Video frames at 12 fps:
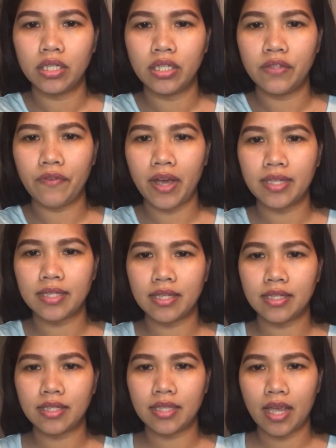
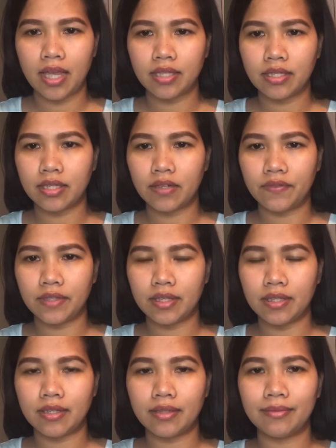devices, and services.